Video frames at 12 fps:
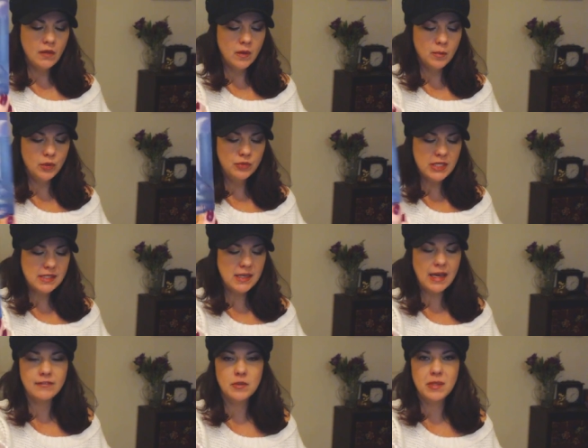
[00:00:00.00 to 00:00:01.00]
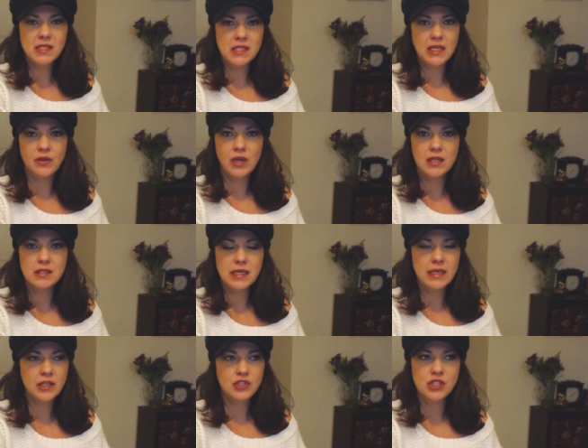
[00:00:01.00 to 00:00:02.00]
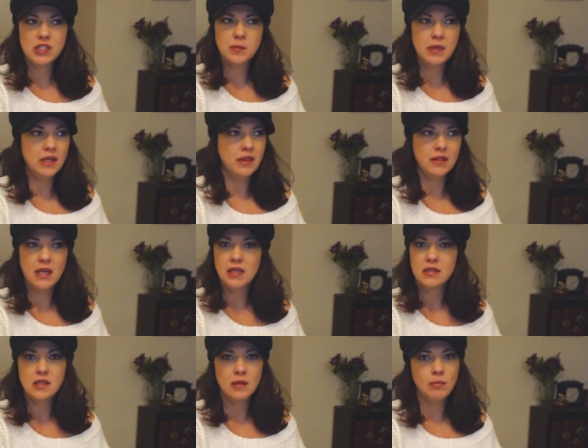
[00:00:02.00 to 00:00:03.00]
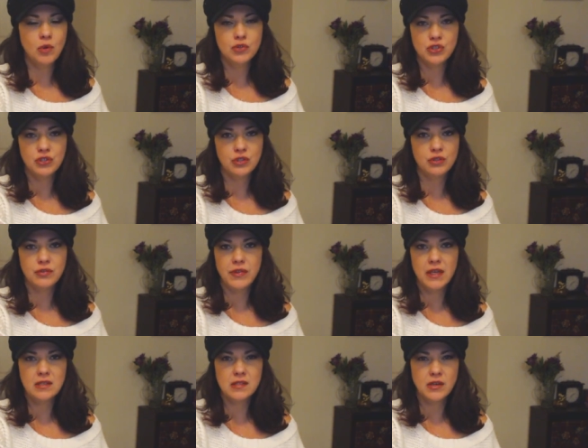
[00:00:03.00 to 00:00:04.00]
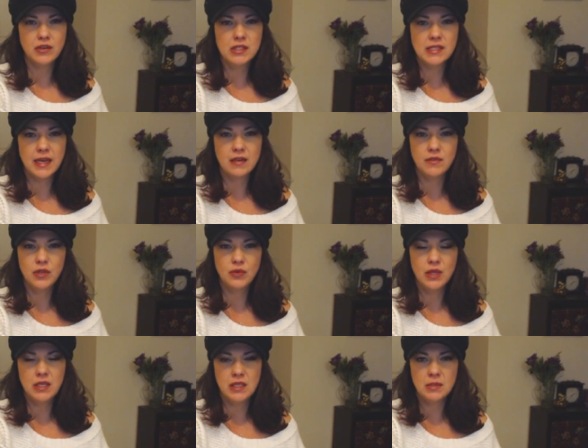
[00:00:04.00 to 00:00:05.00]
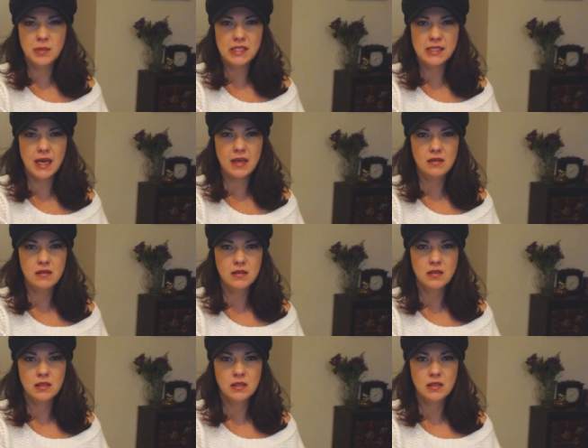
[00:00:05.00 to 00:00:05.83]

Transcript: The moon doesn't have to be secrets. It could just be things, emotional things that are inside of you that need to be said,